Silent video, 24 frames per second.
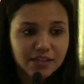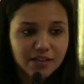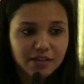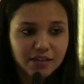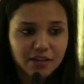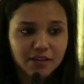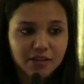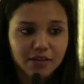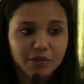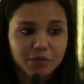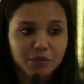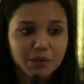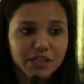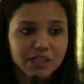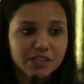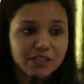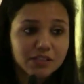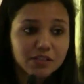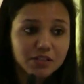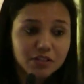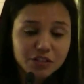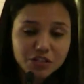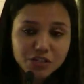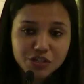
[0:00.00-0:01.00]
in the way its
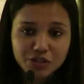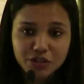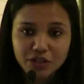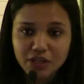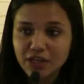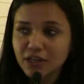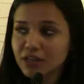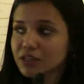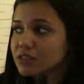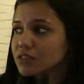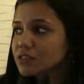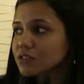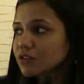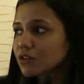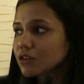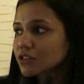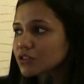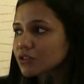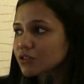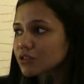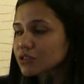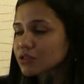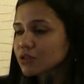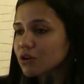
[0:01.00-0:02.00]
tertiary
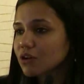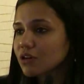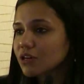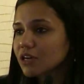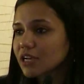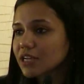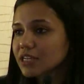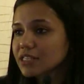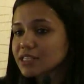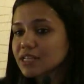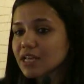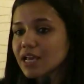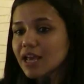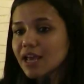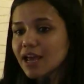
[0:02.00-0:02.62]
structure is organized,